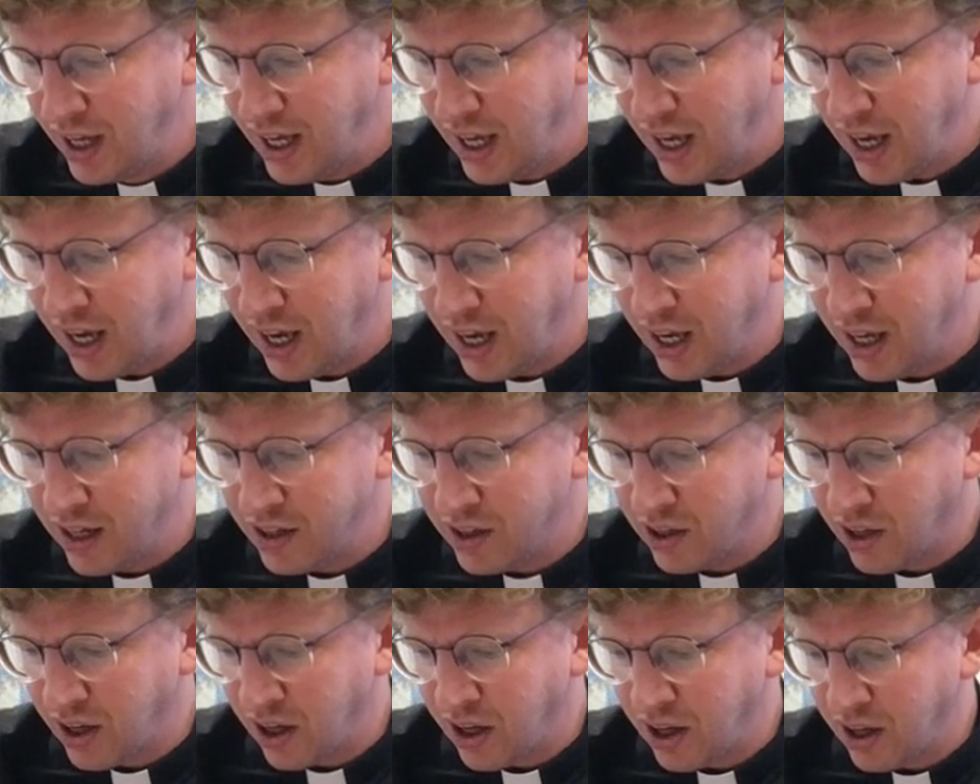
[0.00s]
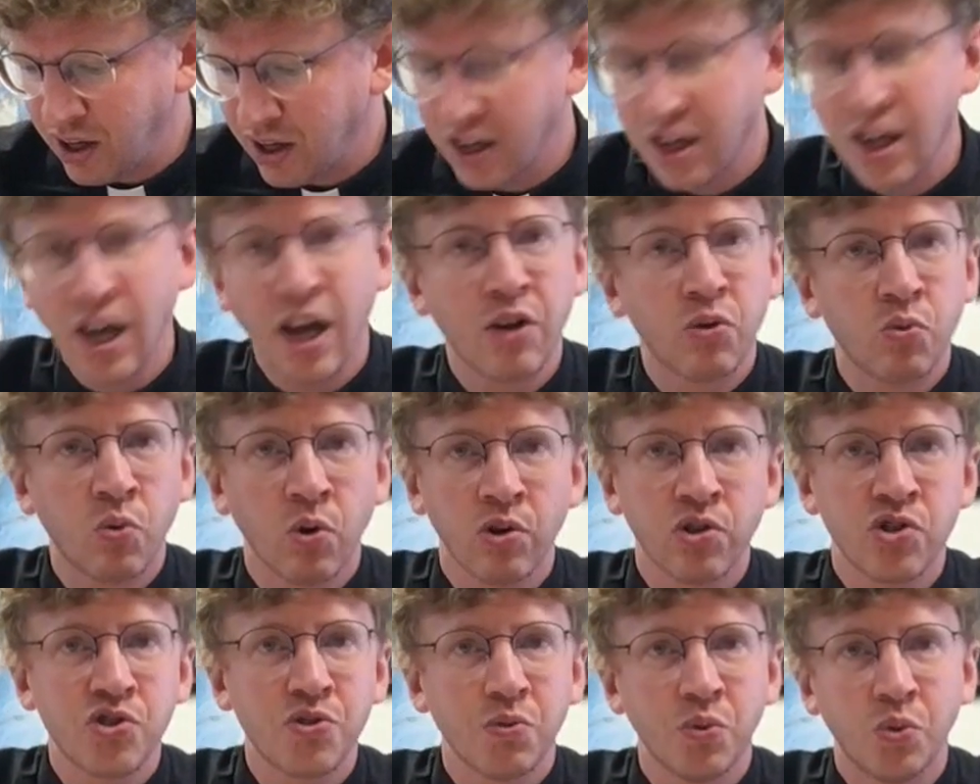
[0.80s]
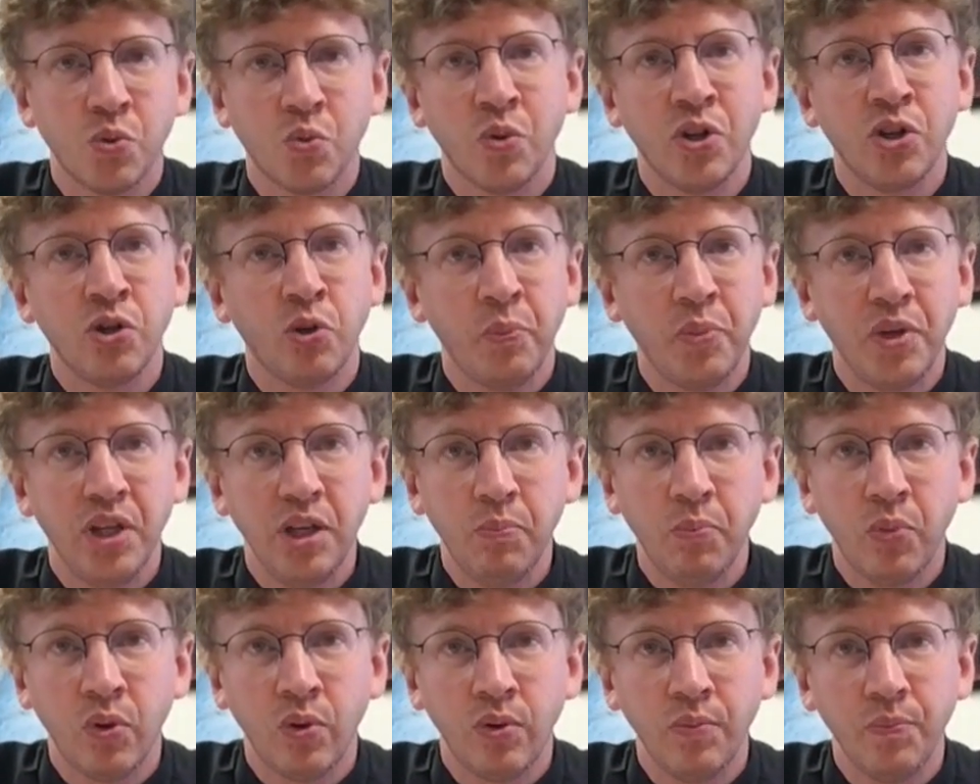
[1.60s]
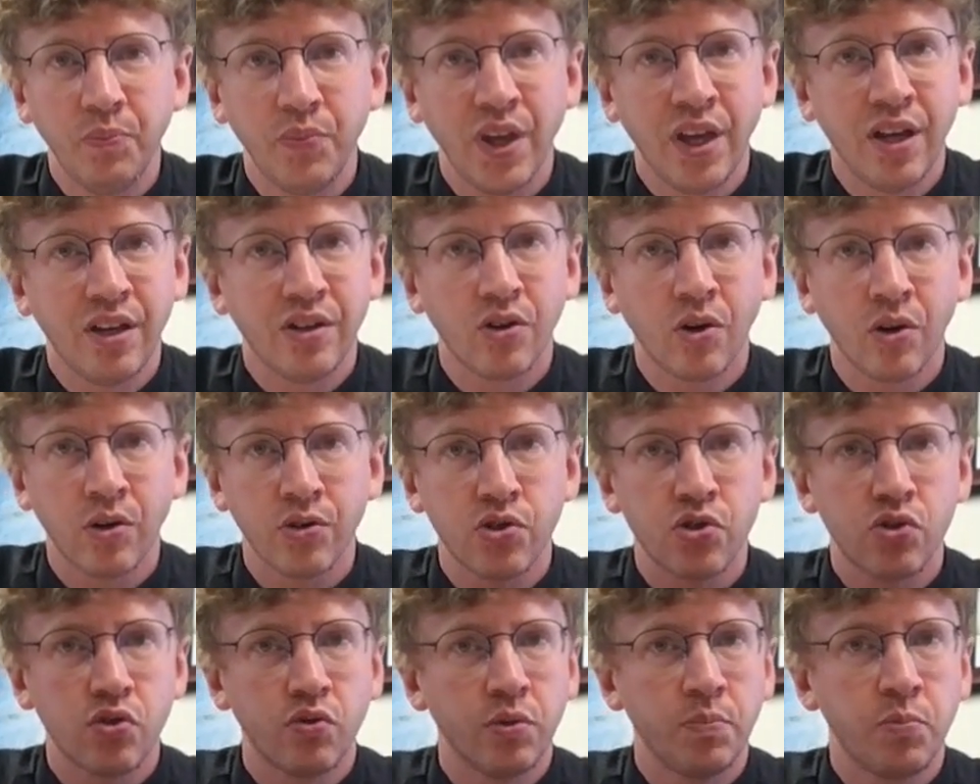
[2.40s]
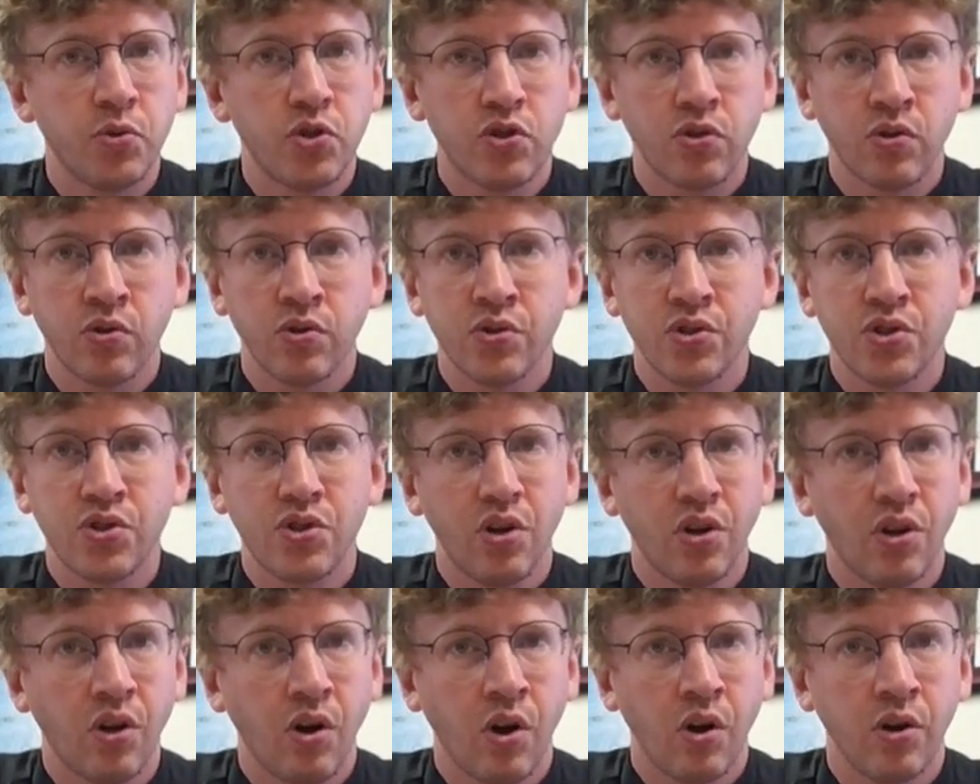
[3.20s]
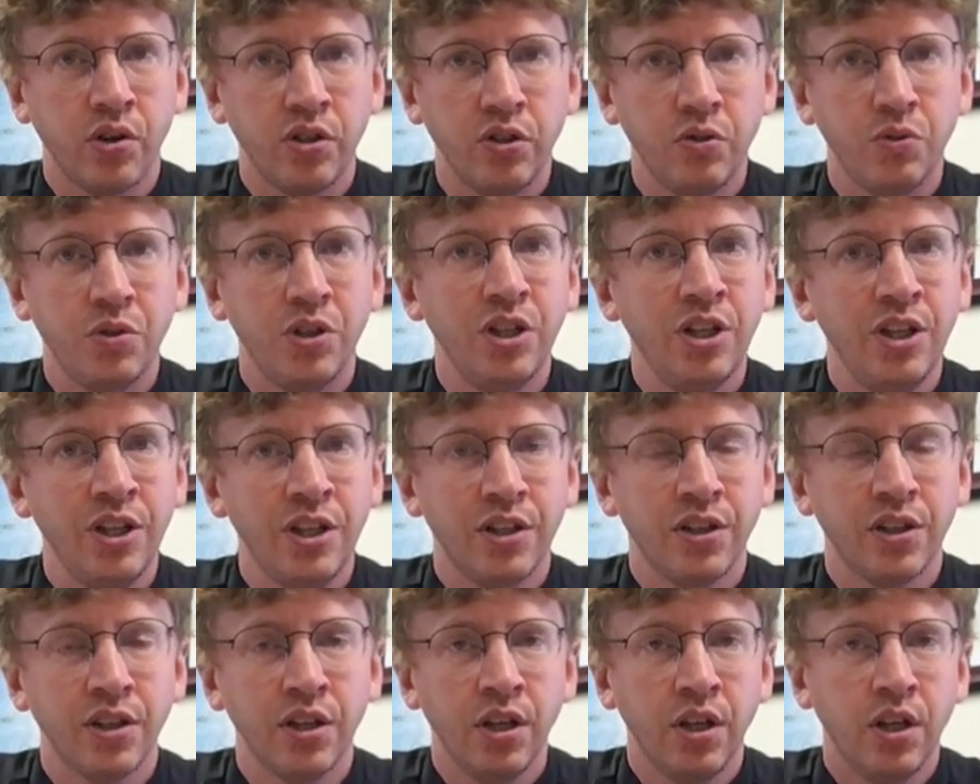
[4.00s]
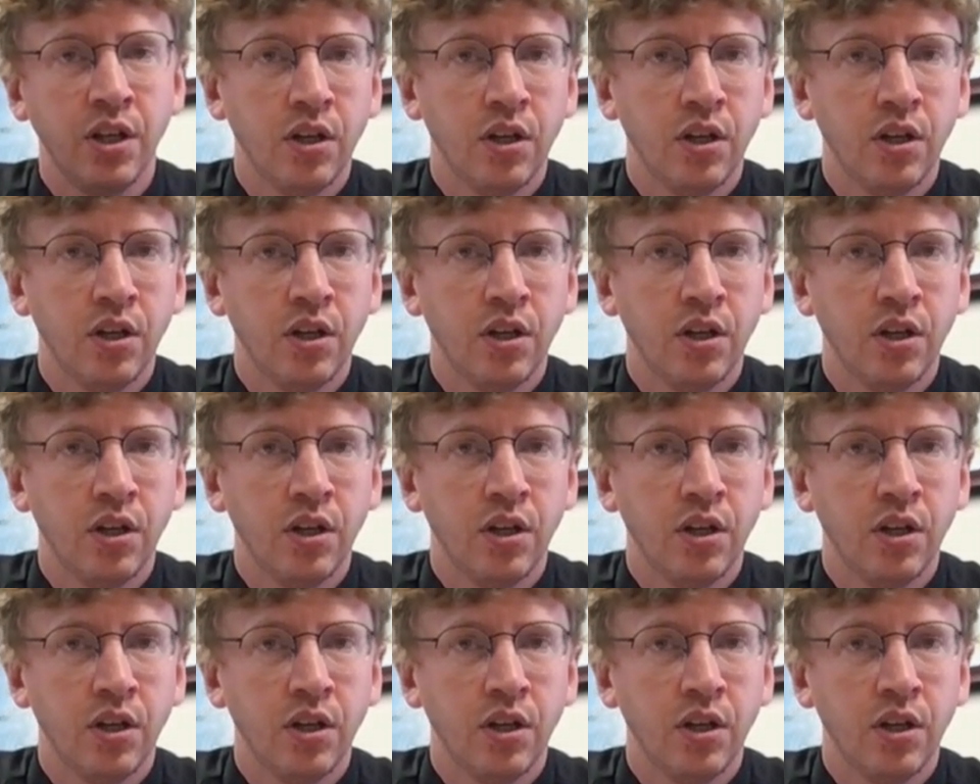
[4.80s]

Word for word: And uh, God works through real people, and our scriptures are unique.